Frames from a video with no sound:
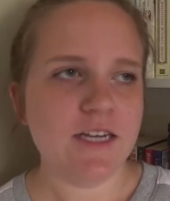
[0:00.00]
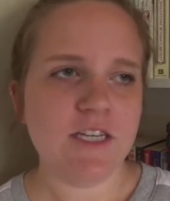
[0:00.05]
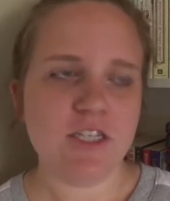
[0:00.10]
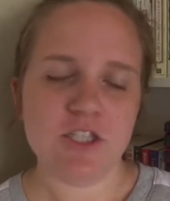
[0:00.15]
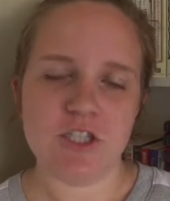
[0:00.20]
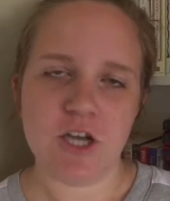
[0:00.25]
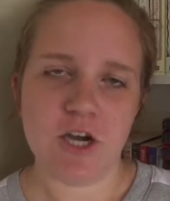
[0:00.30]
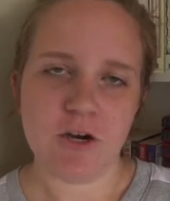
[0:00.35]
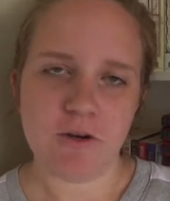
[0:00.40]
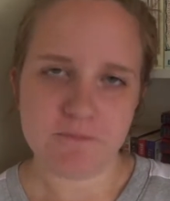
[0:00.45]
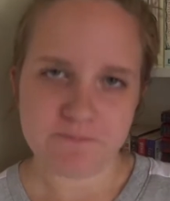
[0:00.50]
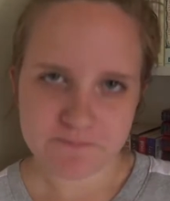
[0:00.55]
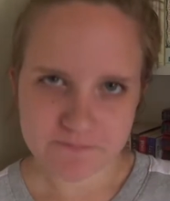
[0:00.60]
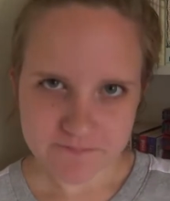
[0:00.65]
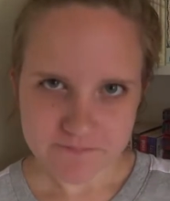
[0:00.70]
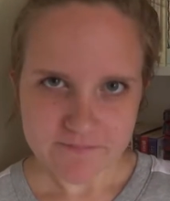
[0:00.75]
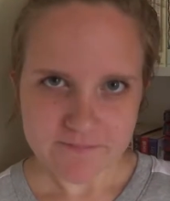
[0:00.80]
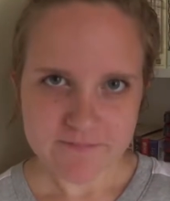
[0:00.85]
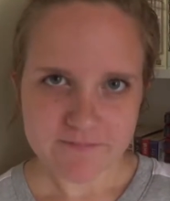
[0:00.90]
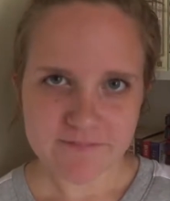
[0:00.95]
So
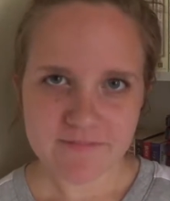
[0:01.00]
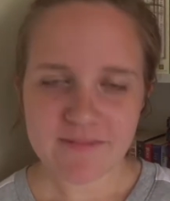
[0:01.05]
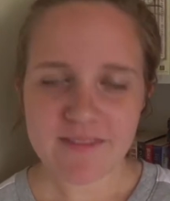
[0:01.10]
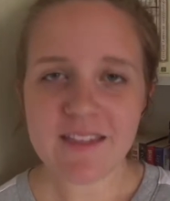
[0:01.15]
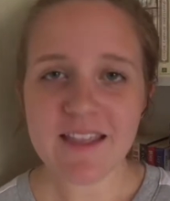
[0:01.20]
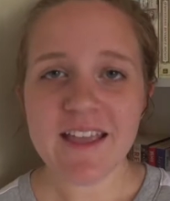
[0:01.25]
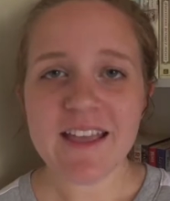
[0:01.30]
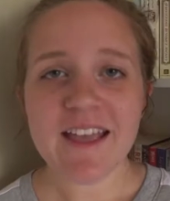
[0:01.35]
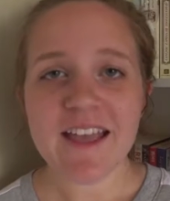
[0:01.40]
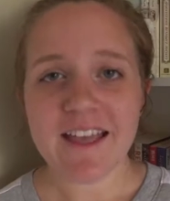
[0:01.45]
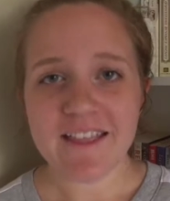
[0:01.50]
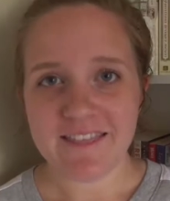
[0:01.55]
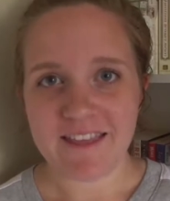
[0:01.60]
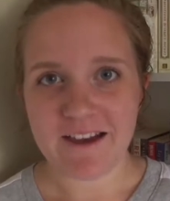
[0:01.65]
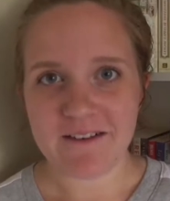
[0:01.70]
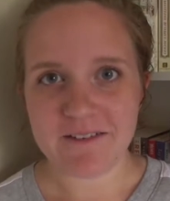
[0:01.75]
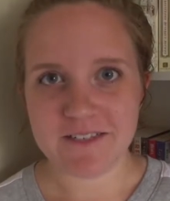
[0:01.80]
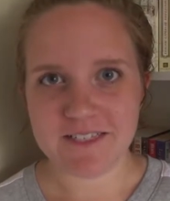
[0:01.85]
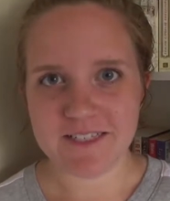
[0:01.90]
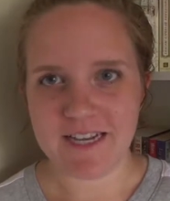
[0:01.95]

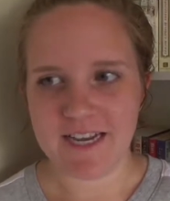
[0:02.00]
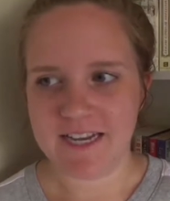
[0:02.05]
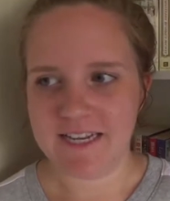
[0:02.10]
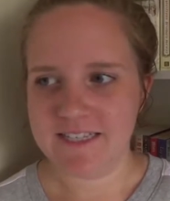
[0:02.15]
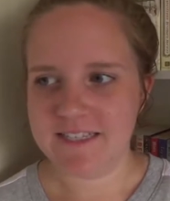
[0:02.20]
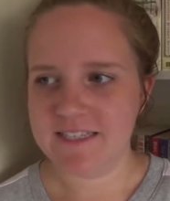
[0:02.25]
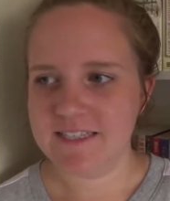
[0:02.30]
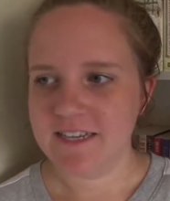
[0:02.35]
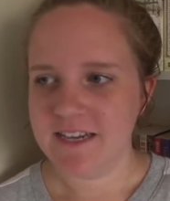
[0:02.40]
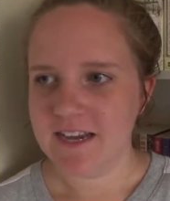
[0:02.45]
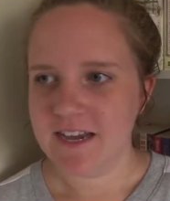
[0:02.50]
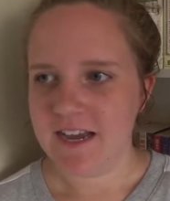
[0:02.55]
that was nice.